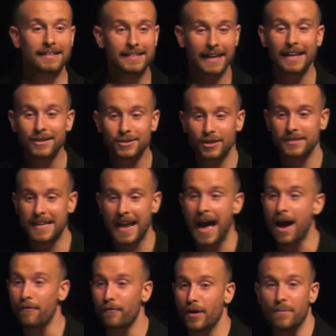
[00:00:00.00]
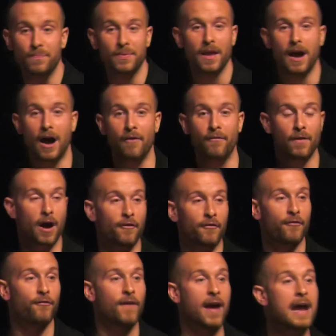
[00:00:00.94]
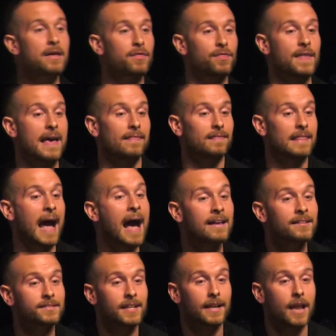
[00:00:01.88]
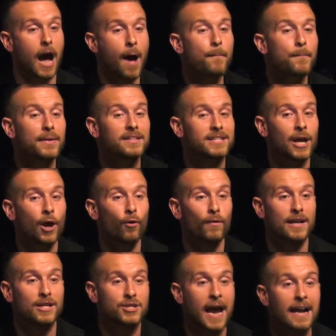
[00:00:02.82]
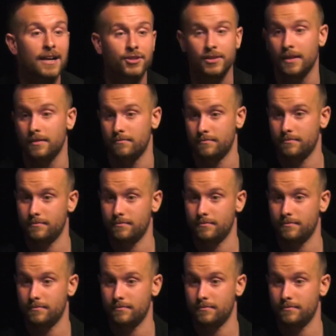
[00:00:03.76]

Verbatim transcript: didn't just have a, a, a faith that lasted up until rejection.